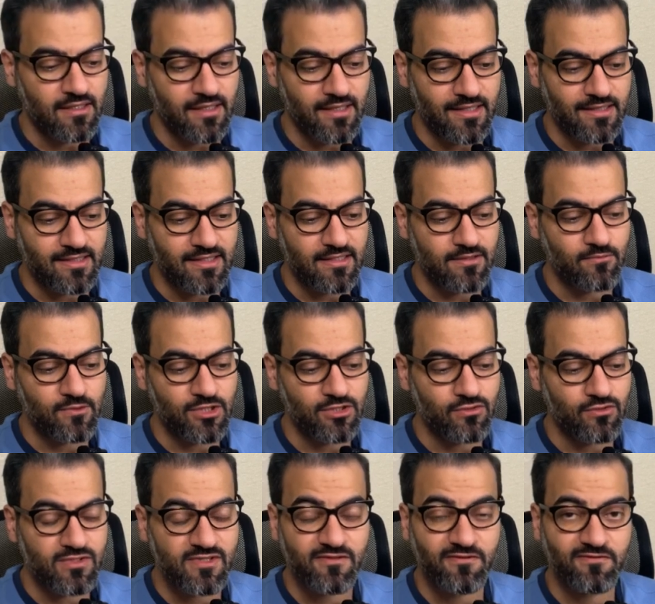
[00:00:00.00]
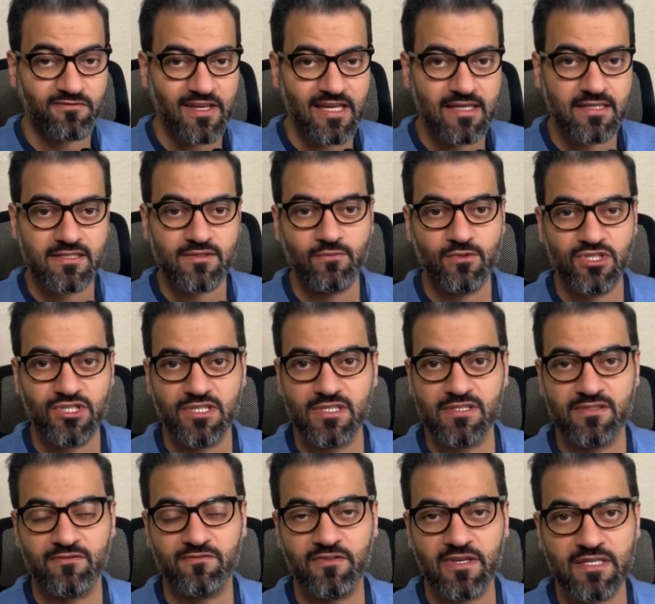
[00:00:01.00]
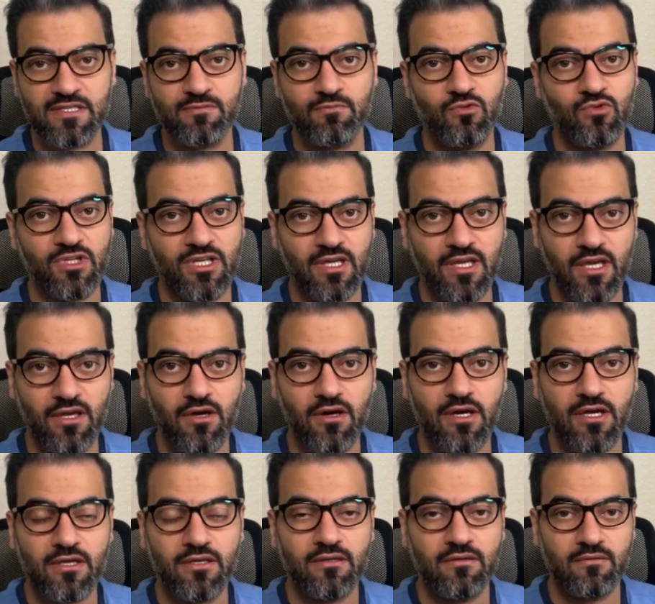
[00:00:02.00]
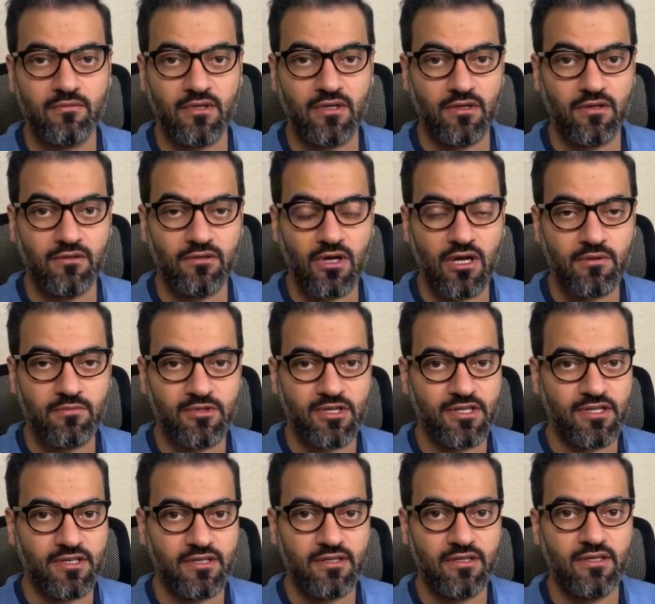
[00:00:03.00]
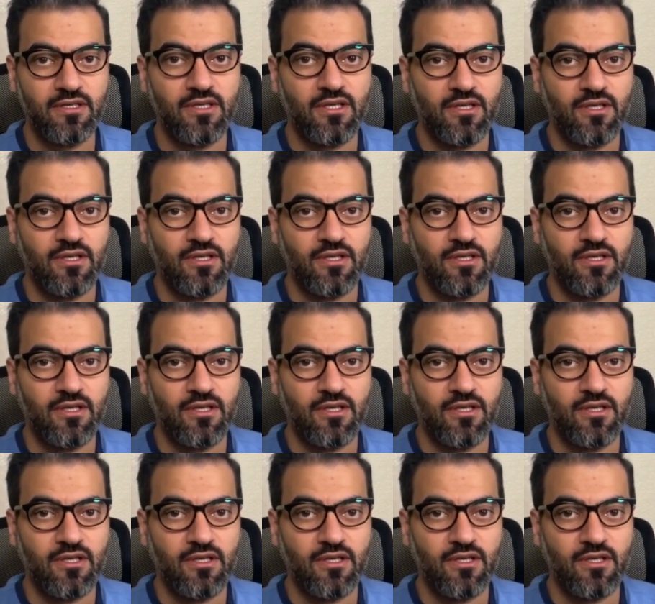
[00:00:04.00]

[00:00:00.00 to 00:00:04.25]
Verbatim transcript: And then we use FAISS, which is Facebook AI library,